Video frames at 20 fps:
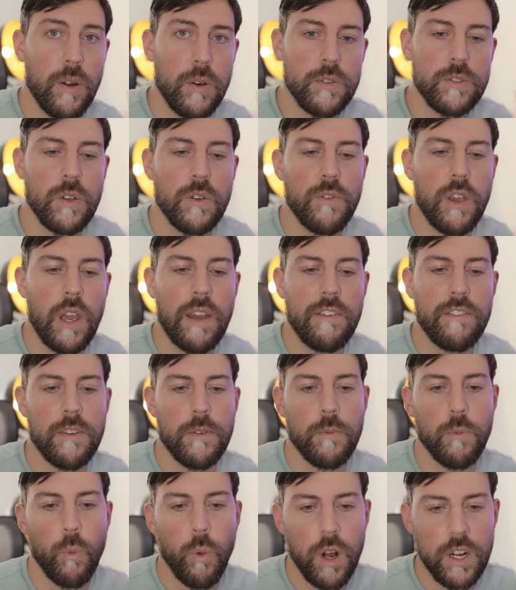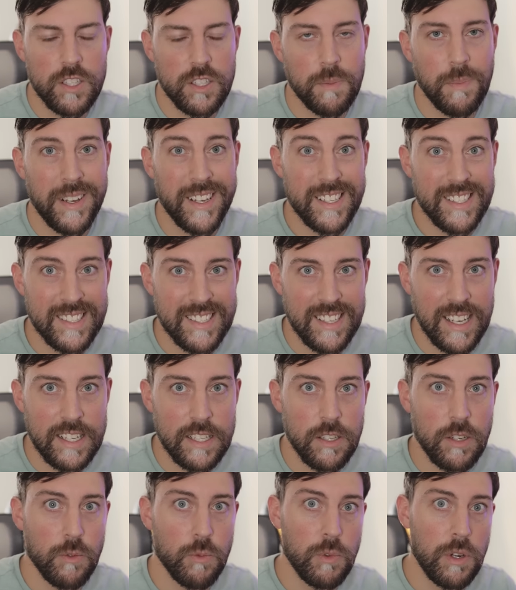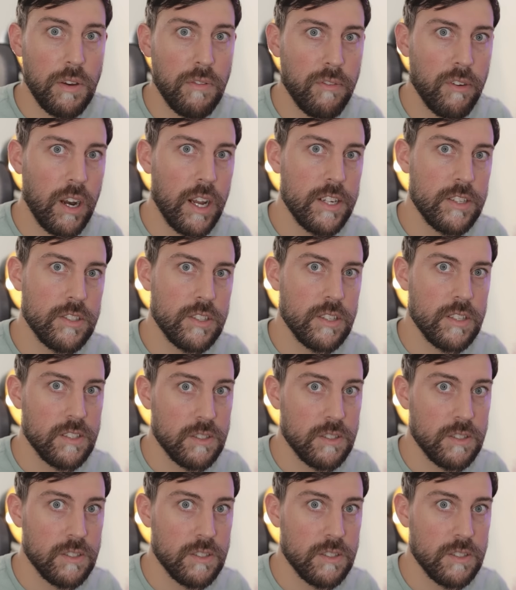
Also, if you haven't watched my Ascent refresh,